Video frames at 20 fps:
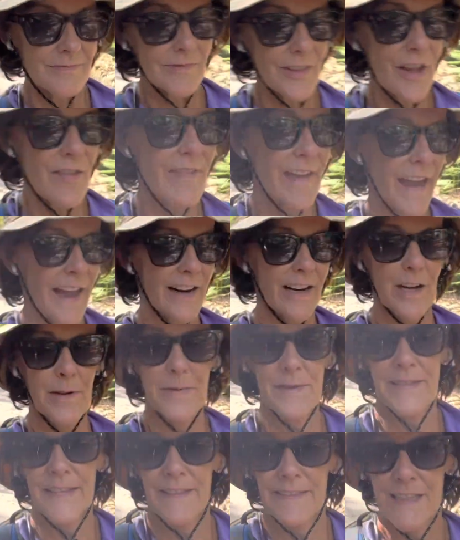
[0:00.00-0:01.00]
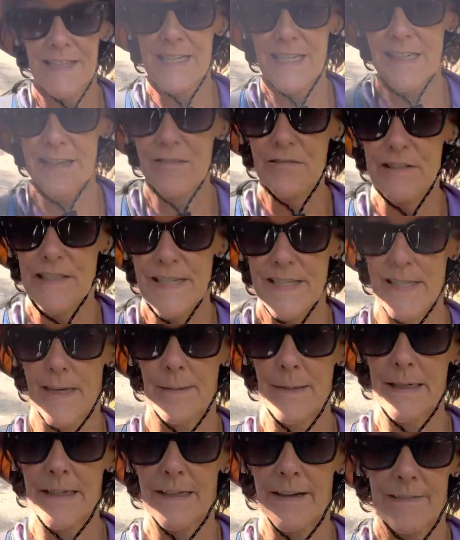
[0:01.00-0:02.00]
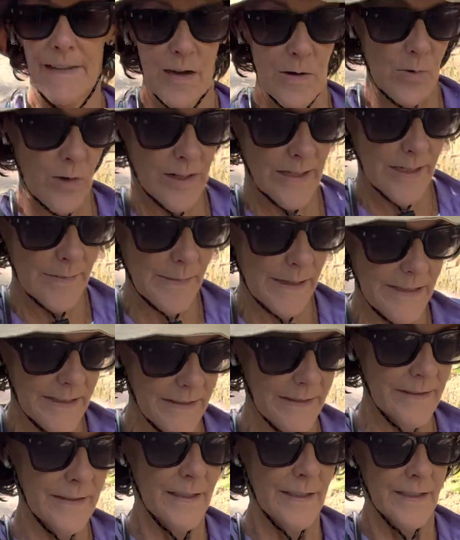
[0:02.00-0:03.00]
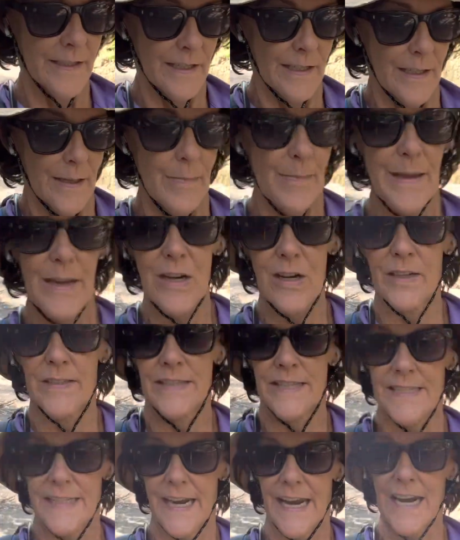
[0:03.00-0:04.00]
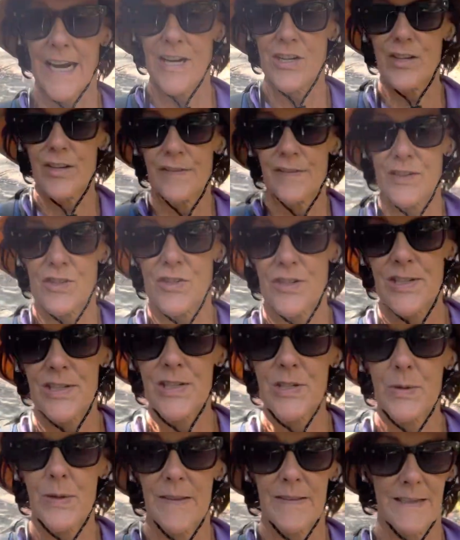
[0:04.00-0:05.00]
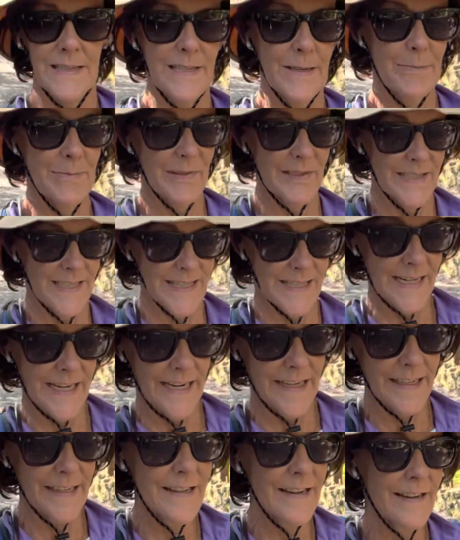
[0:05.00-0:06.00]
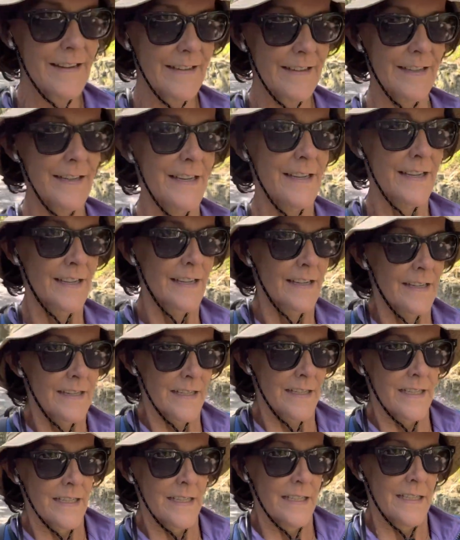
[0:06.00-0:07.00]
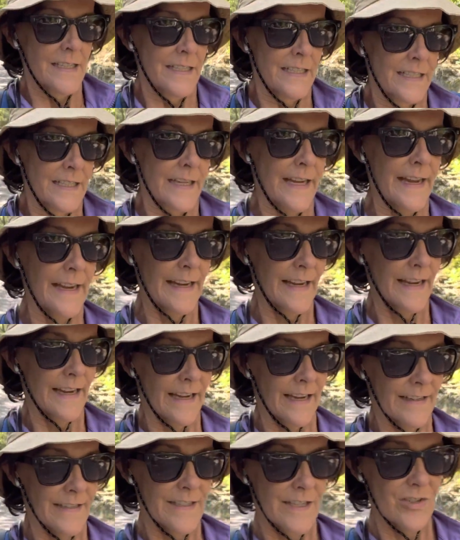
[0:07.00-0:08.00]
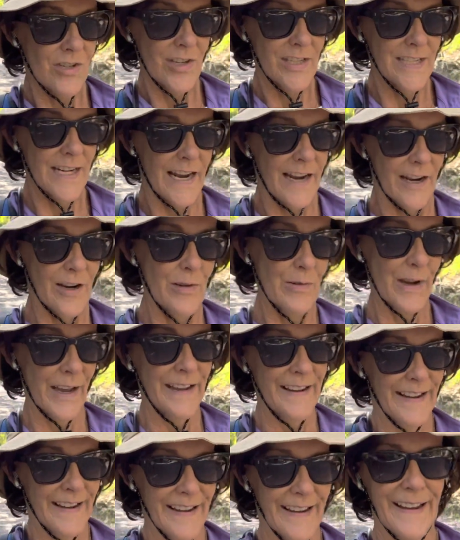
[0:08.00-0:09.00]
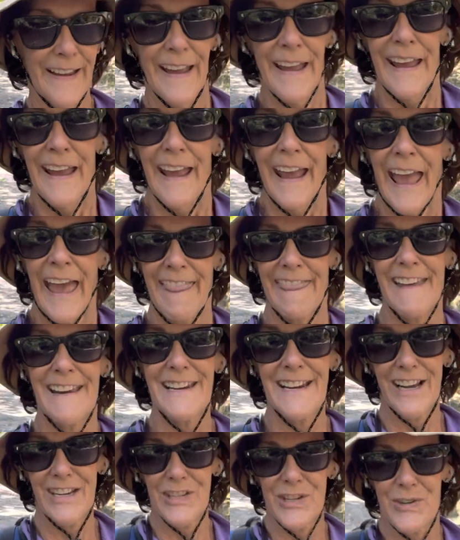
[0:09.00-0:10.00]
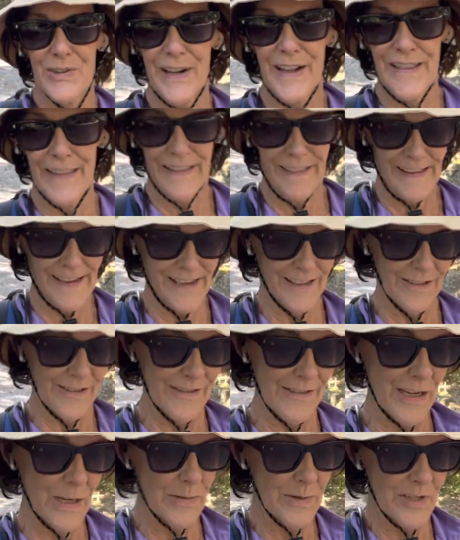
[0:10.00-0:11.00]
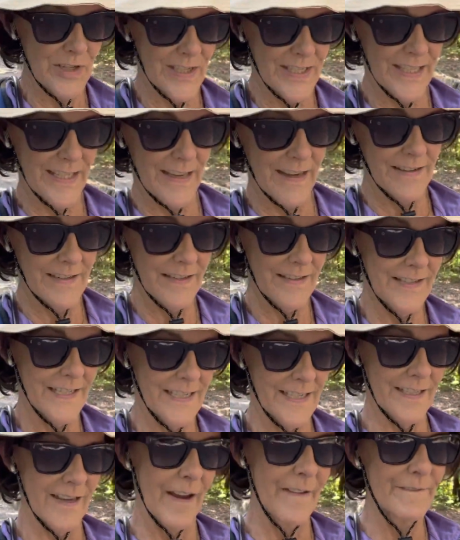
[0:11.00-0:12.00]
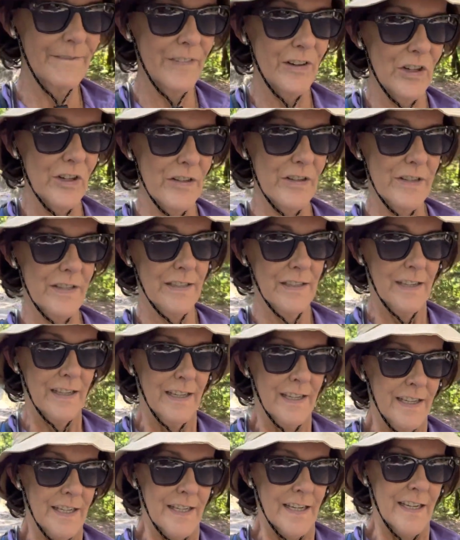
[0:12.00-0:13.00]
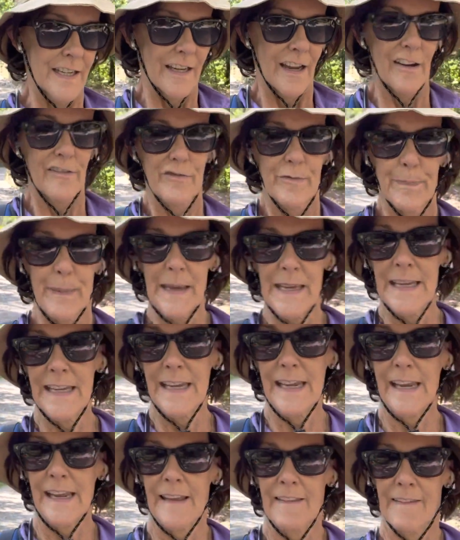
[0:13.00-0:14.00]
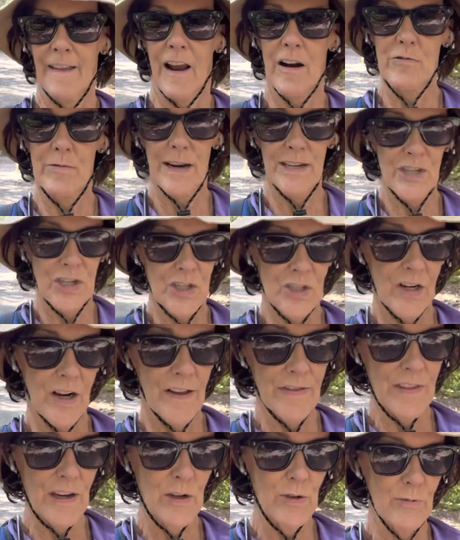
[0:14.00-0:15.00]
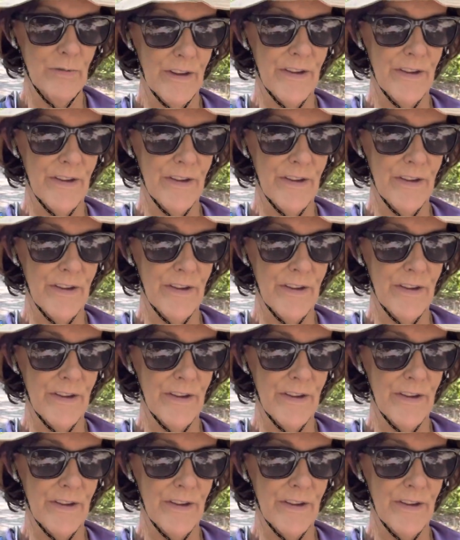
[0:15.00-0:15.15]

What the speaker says: that I was at the T3 Summit and they wanted me to be on stage, even just doing the simplest thing. And just how, and then yesterday, the other thing was just the discomfort of being in that restaurant, the only